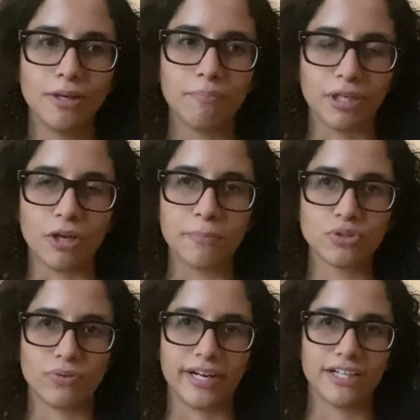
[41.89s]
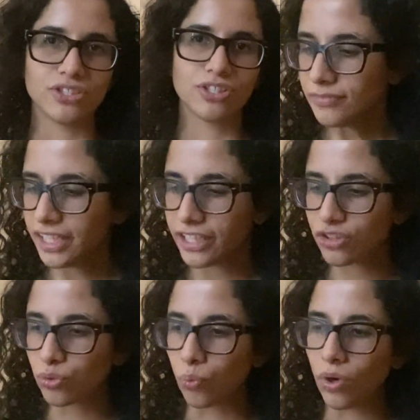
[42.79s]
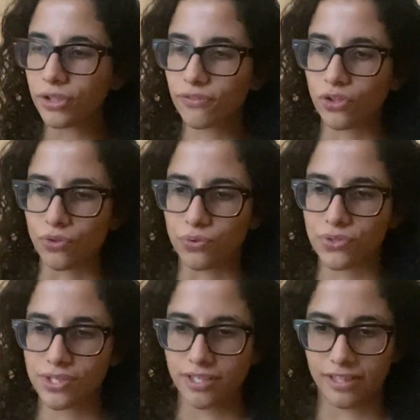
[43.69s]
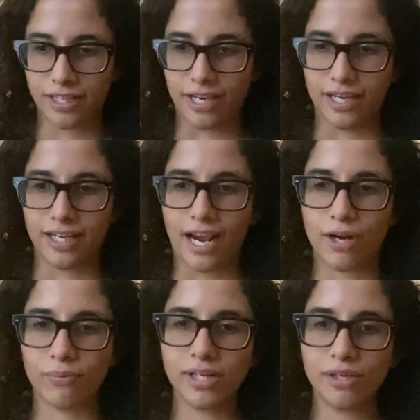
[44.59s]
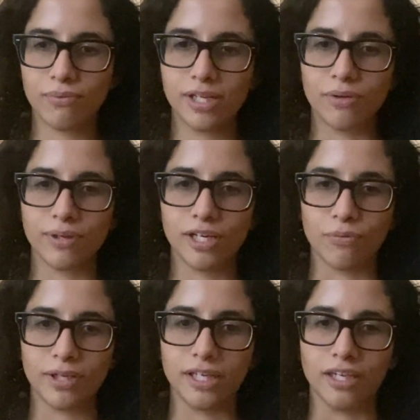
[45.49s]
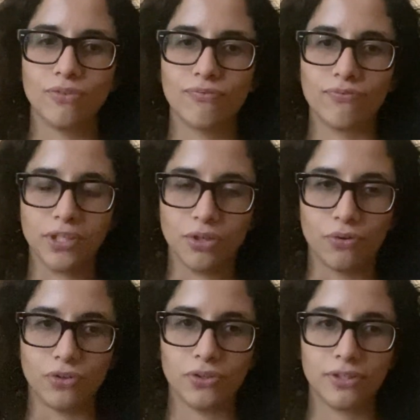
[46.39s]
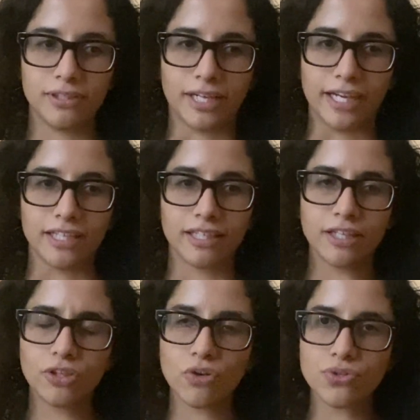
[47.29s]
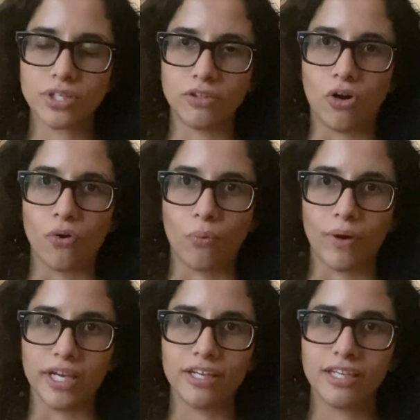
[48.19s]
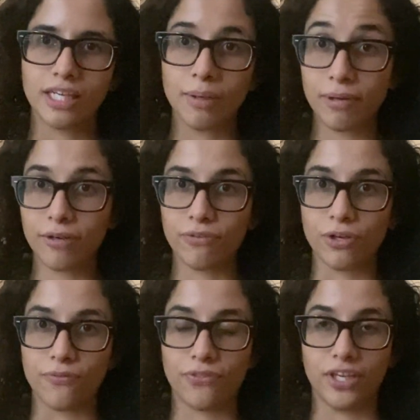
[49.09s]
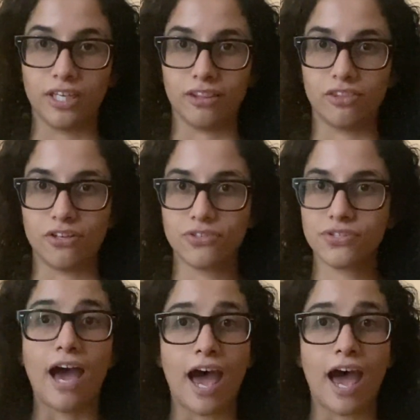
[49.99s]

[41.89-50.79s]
Pick up trash. It's one of those that I really, really, really, really feel like it goes a long way, even if you don't think it does.